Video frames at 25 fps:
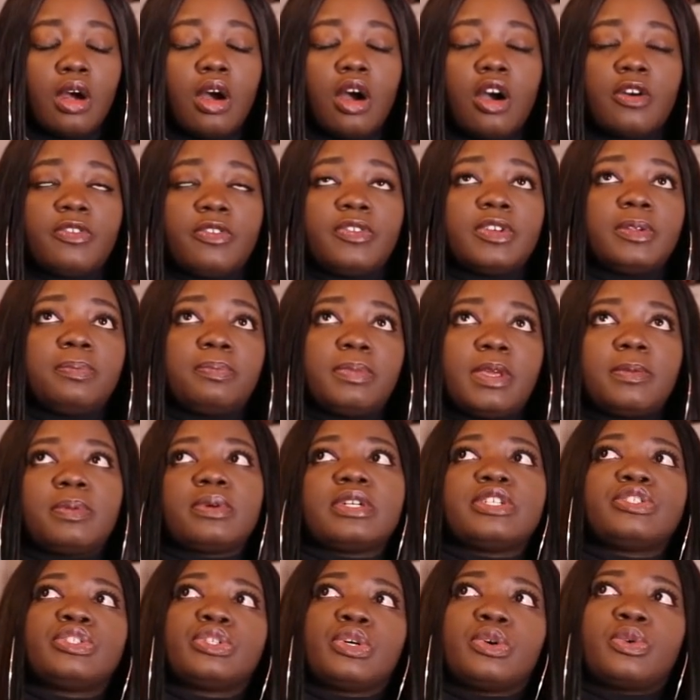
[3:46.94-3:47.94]
often people
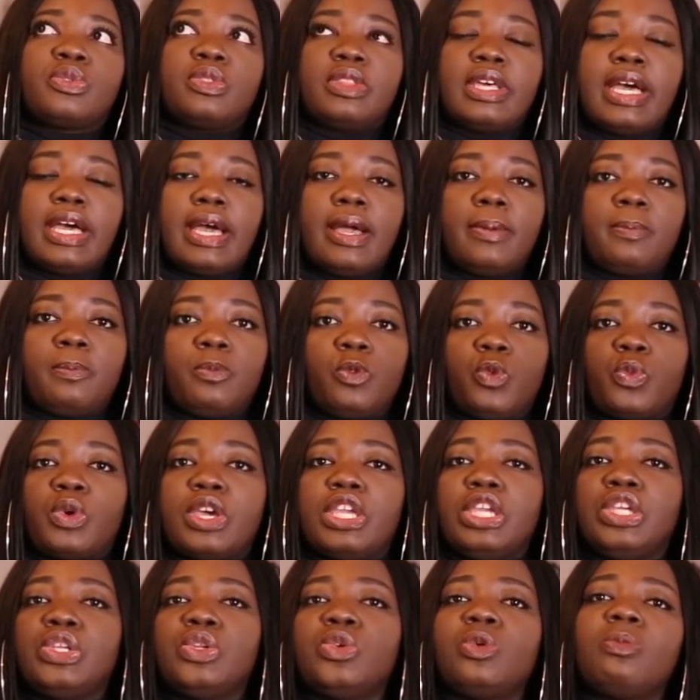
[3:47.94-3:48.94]
are told that
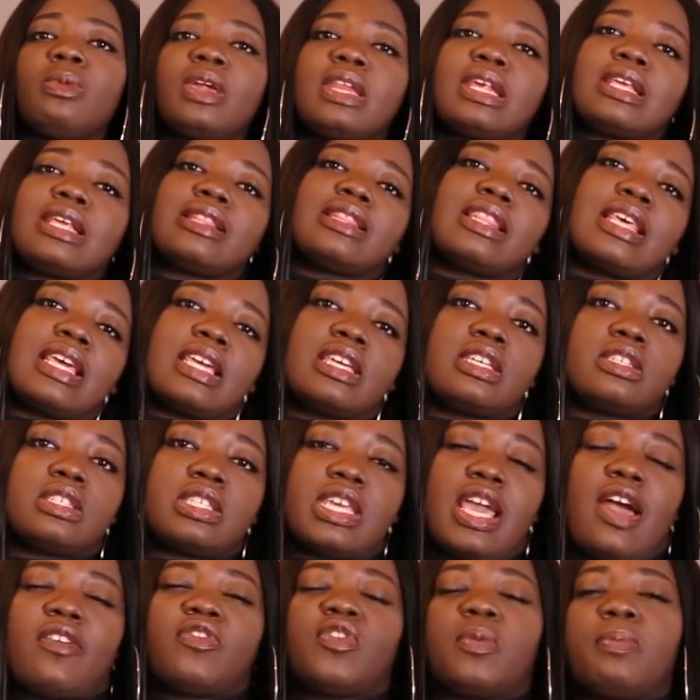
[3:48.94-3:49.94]
when you do many things,
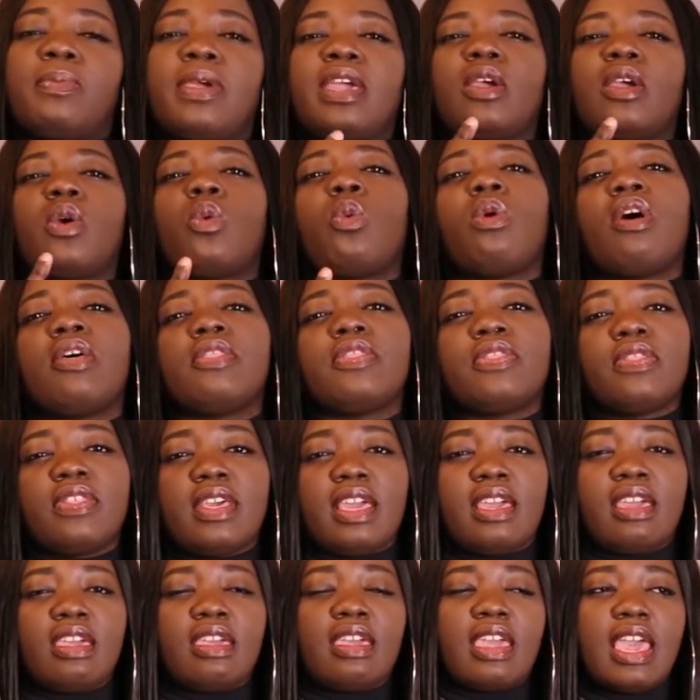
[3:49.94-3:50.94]
you have to pick one
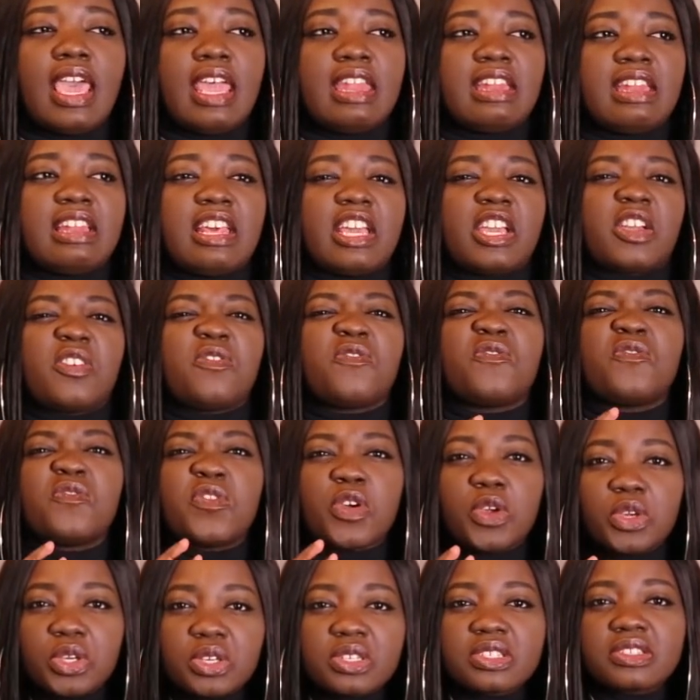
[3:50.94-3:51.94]
thing and like
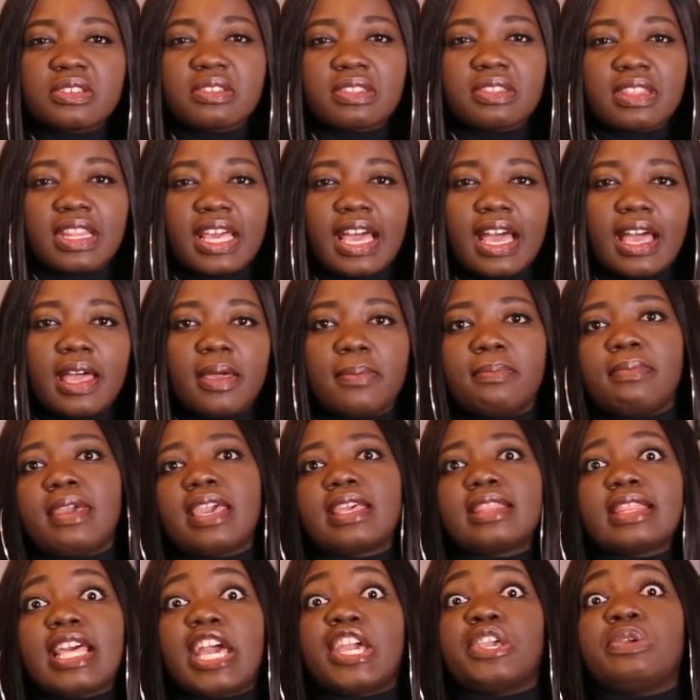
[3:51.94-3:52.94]
focus on that and
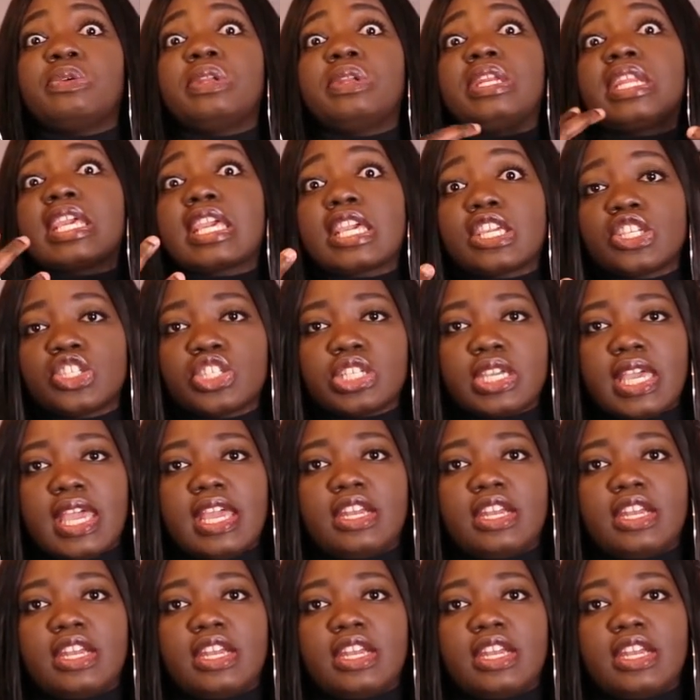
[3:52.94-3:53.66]
make that your niche,